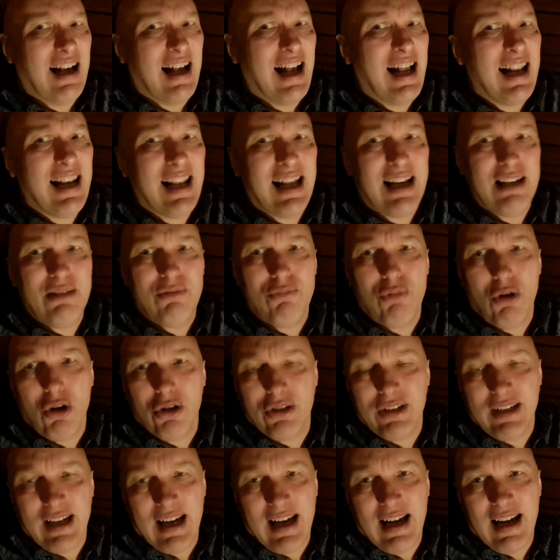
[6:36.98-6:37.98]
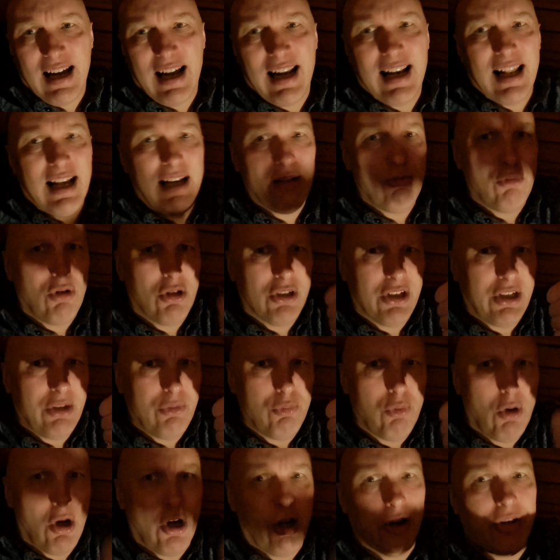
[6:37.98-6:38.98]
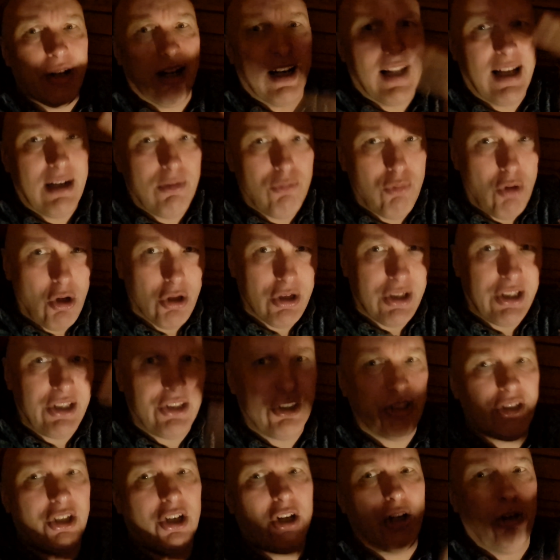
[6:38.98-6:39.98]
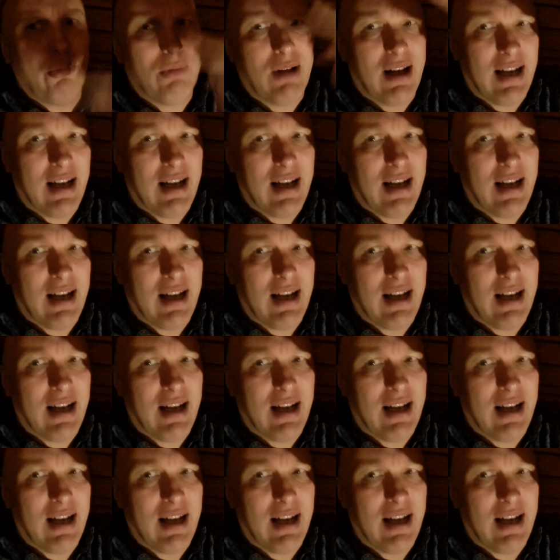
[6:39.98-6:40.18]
I like Rocky. I like Rocky 1. I like Rocky 2.